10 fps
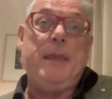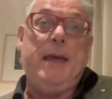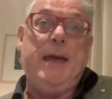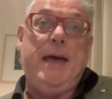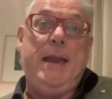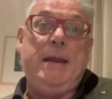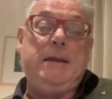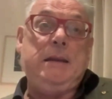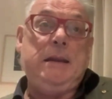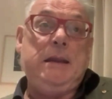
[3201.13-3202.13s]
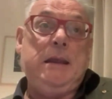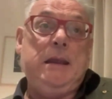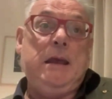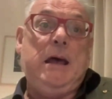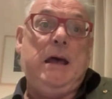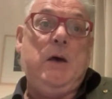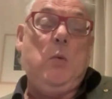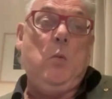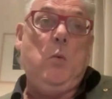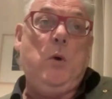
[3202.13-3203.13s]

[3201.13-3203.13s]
And what